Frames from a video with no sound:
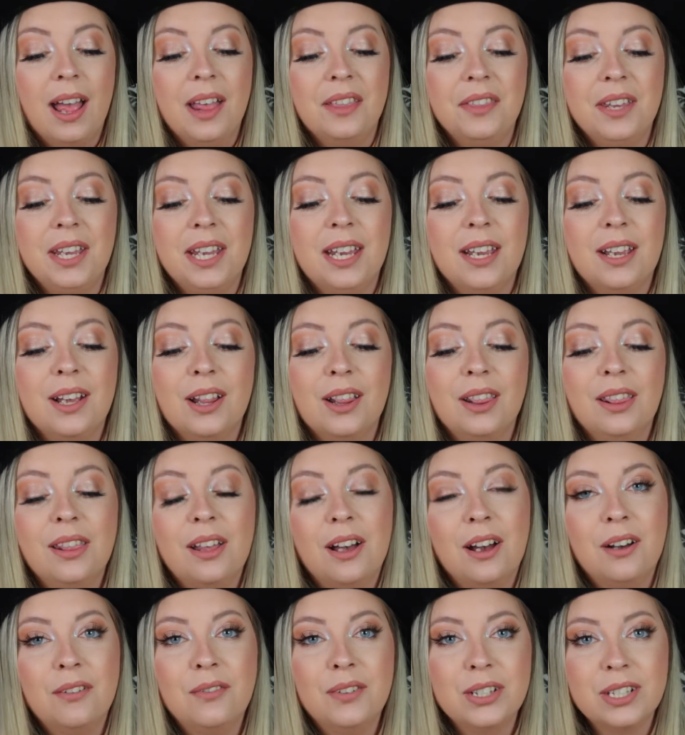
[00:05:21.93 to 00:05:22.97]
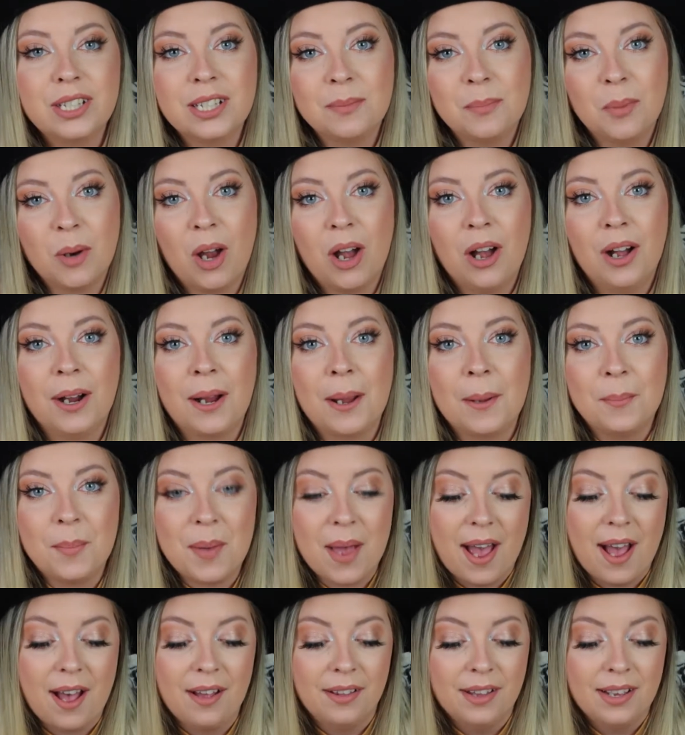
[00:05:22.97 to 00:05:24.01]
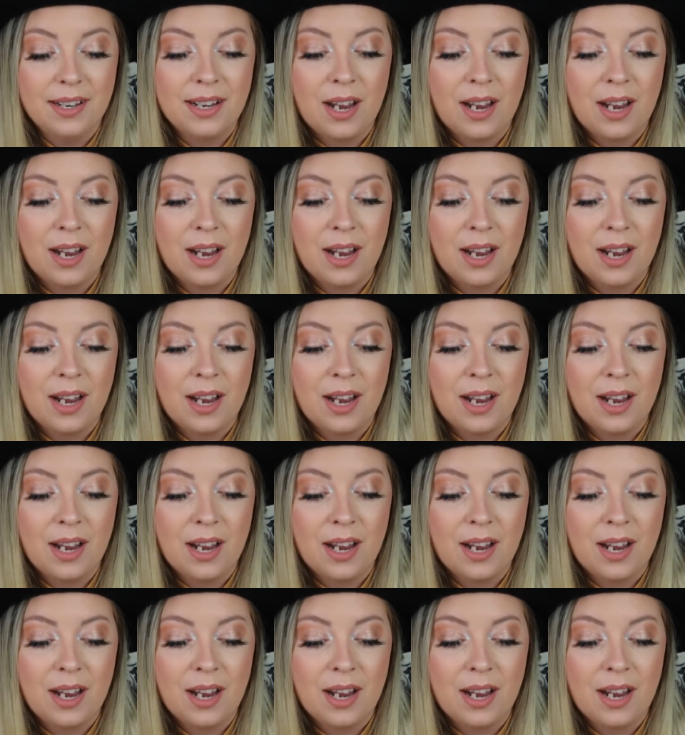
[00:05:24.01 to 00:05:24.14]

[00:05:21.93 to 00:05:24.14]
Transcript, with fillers: the Love Sprung palette.